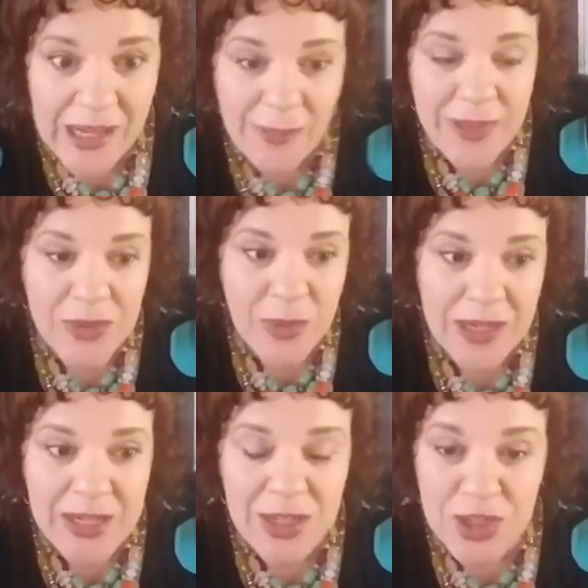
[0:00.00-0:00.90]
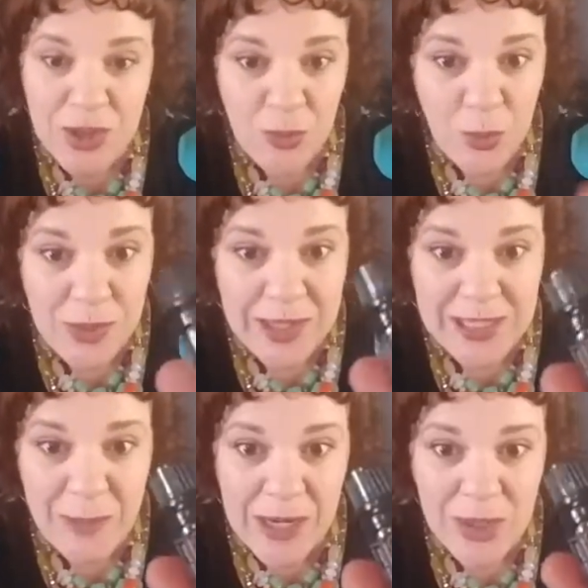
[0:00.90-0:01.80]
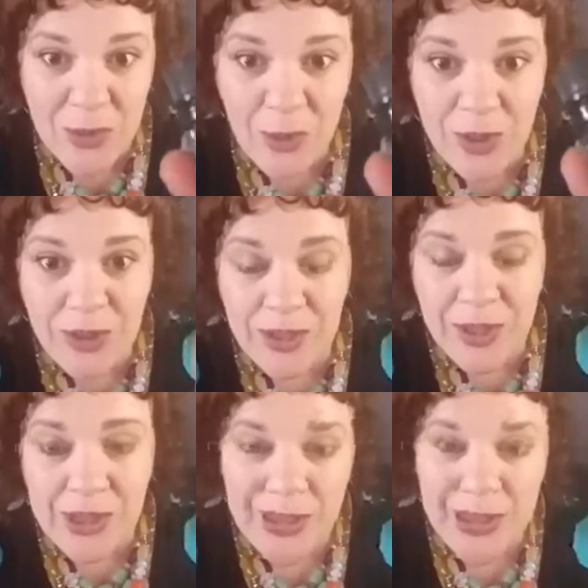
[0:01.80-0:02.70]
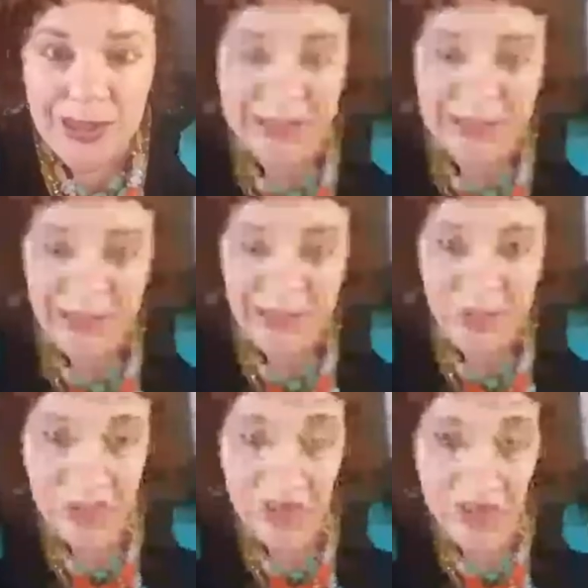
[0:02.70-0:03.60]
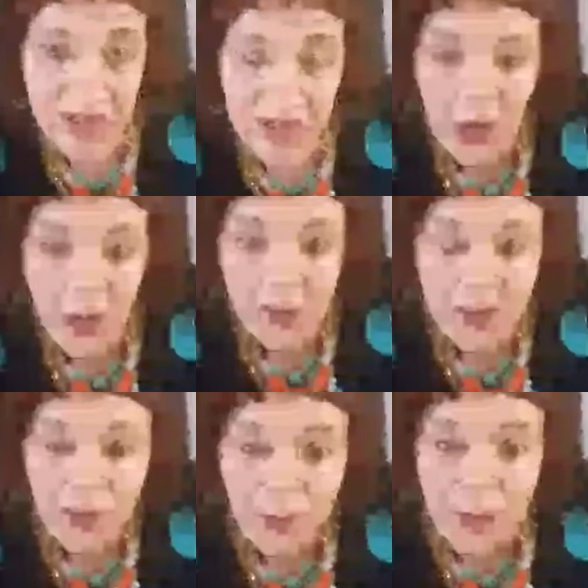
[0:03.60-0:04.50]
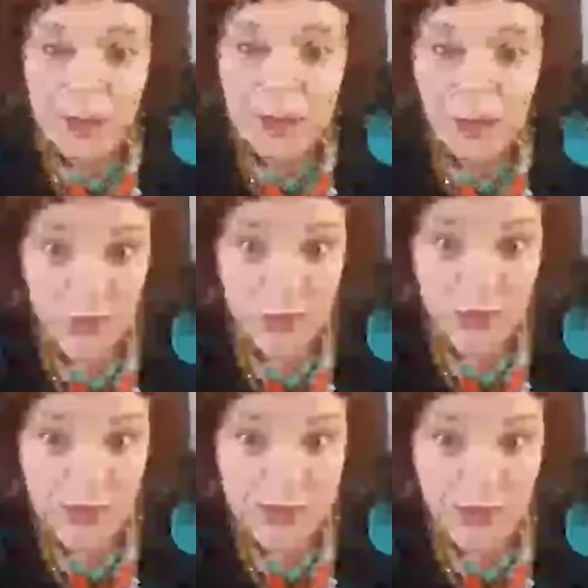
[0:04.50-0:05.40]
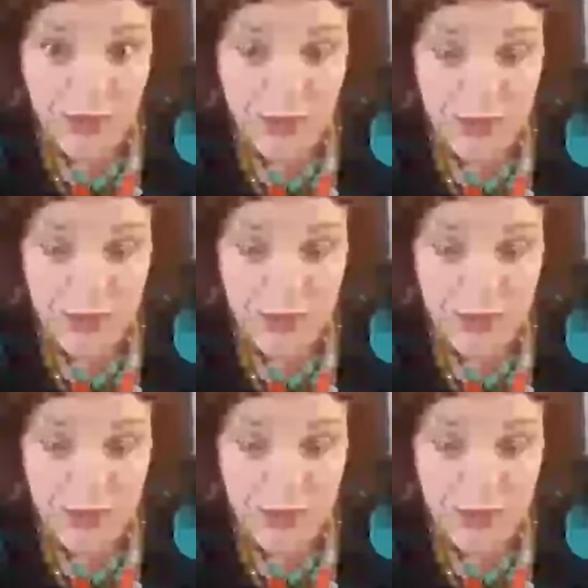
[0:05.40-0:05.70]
This one is just a really special oil, and it's really good at helping the body to repair itself.